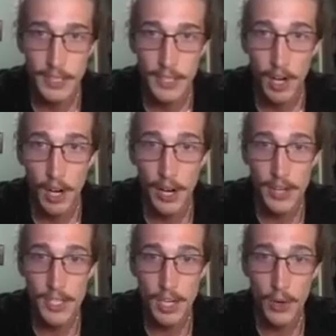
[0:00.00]
All
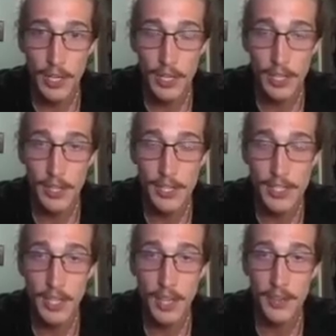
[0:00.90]
right, so here
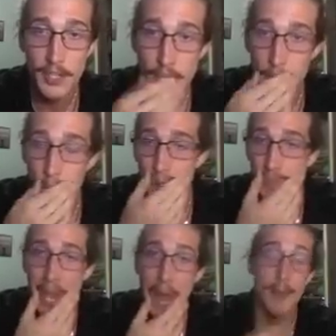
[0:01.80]
is another example. I'm in a